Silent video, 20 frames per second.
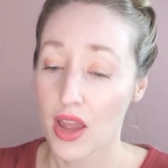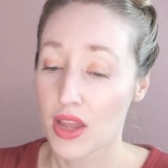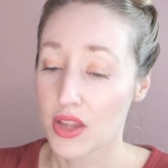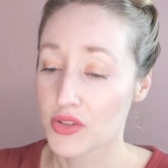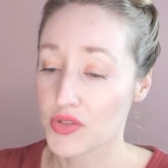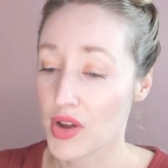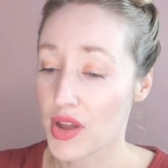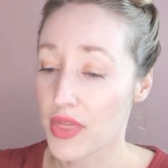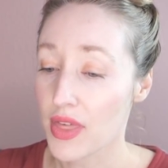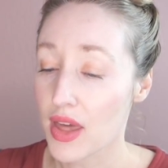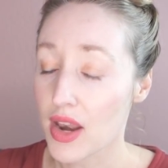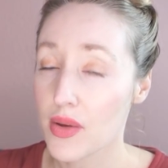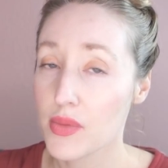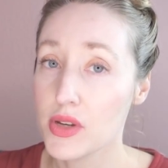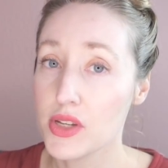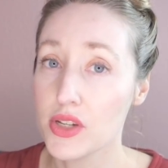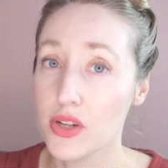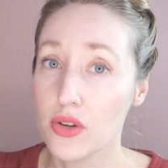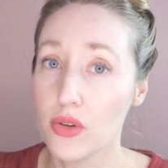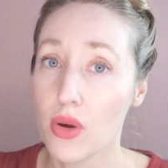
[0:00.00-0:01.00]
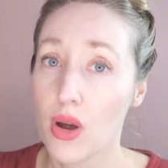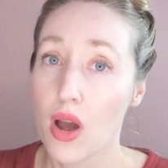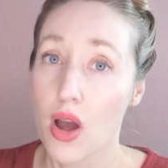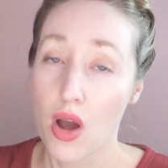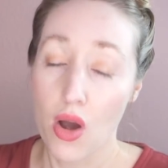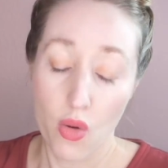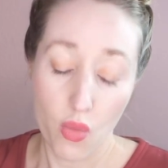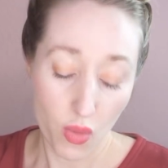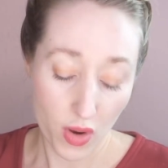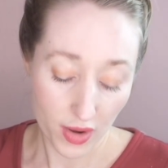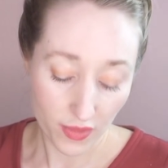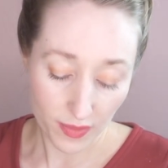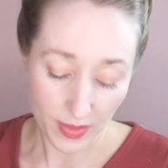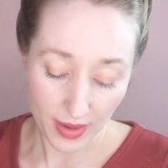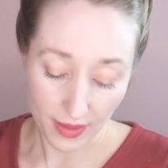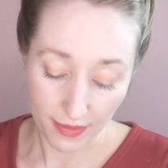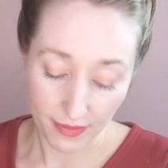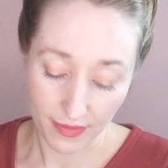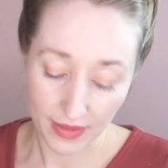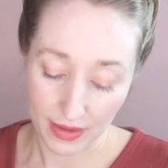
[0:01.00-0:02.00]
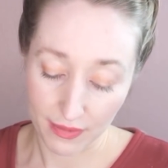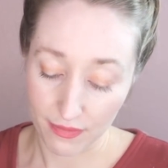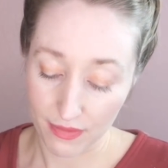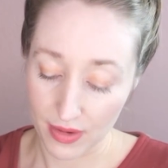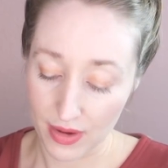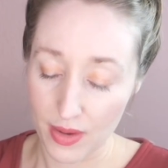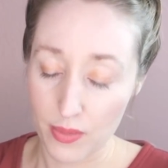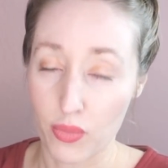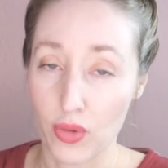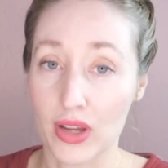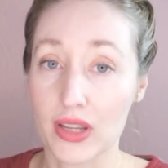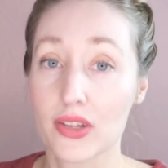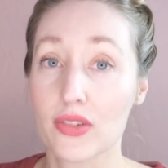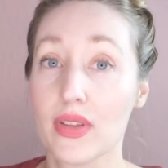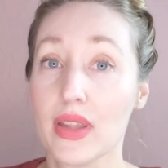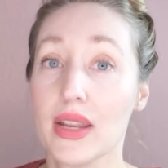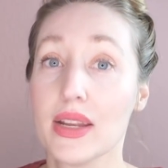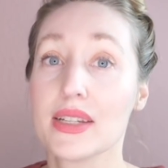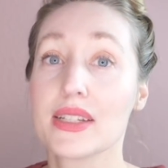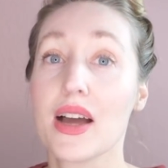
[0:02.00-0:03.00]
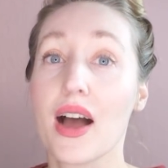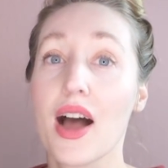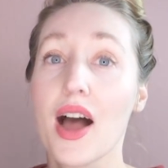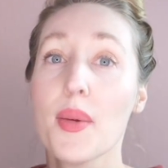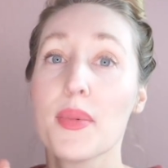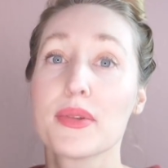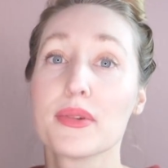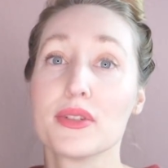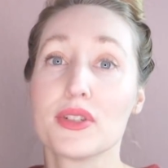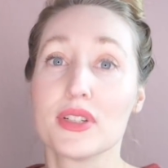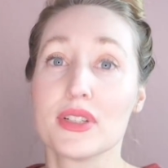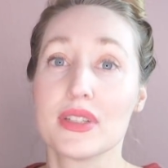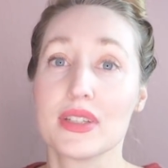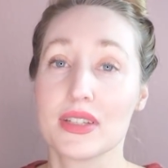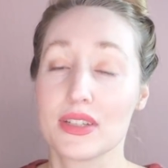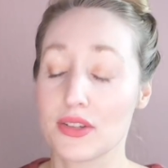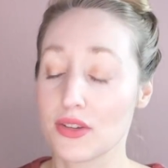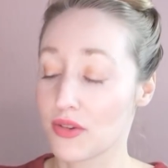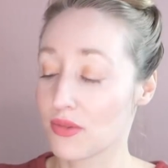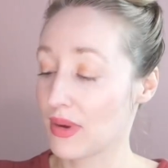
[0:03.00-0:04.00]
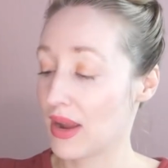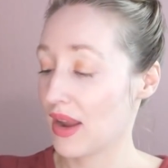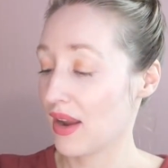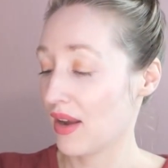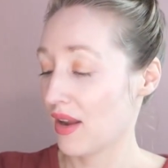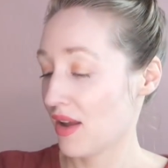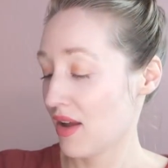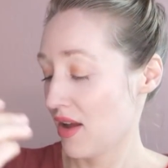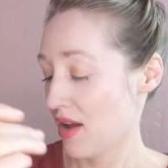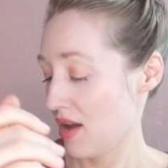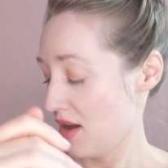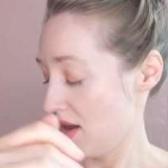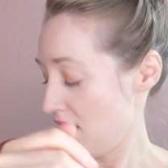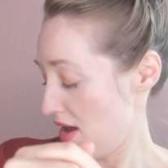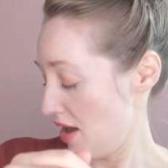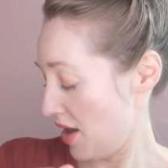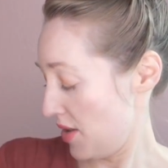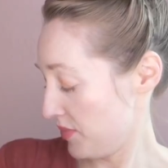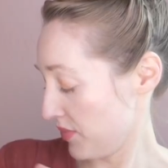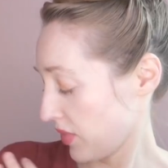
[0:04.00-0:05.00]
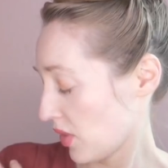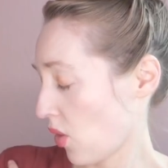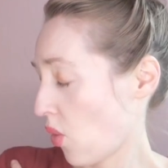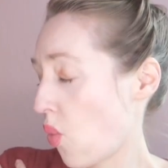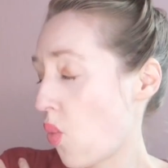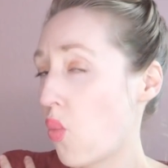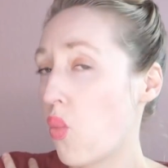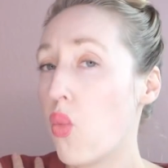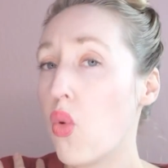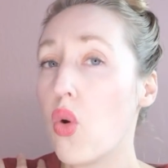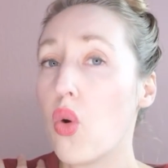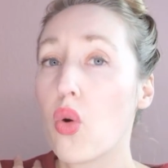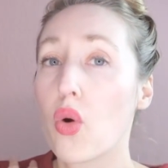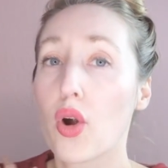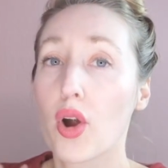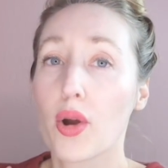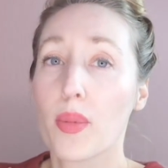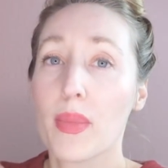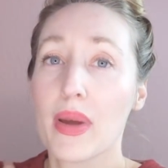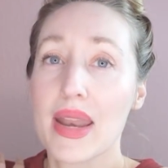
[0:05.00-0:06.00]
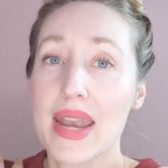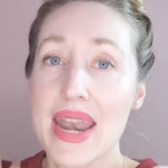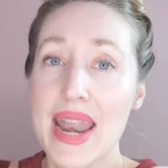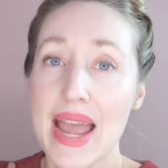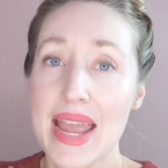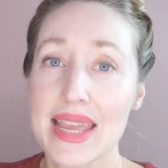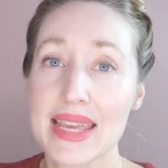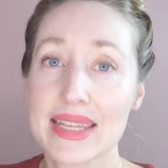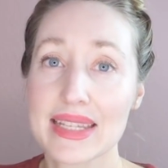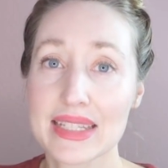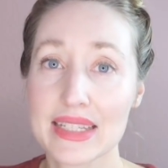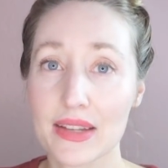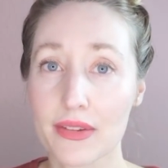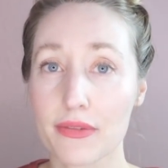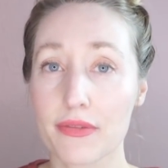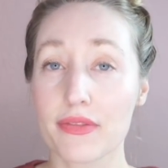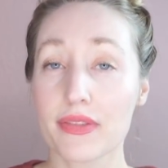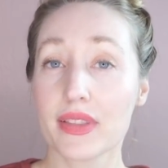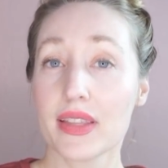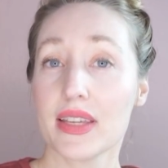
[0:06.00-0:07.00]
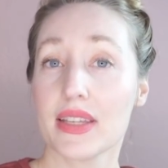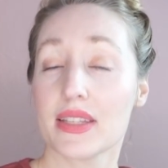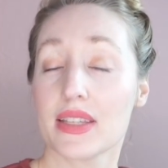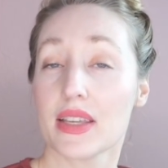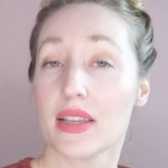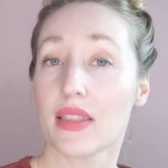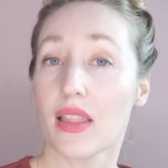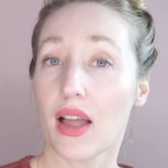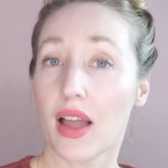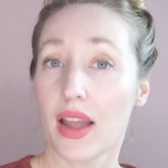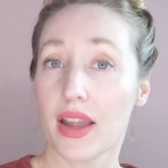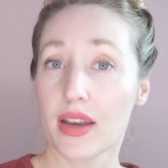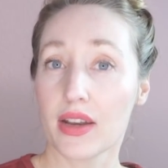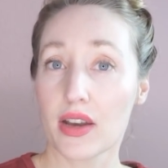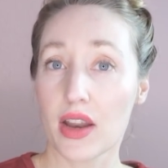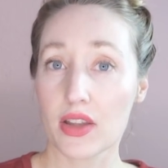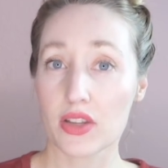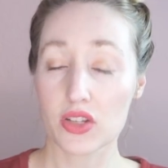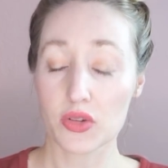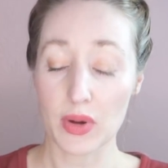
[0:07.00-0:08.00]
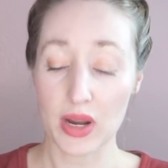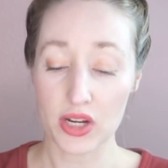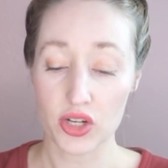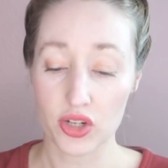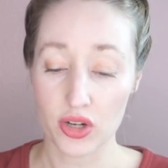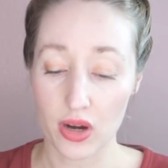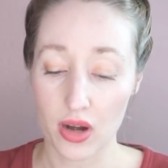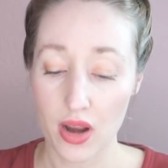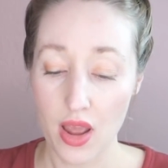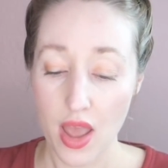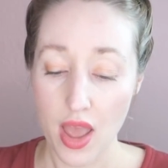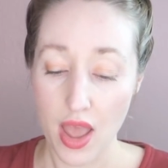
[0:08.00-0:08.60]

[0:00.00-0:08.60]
So I thought I would do one of my favorite breastfeeding tops, which is this great um, warm, nice, fleecy lined sweatshirt.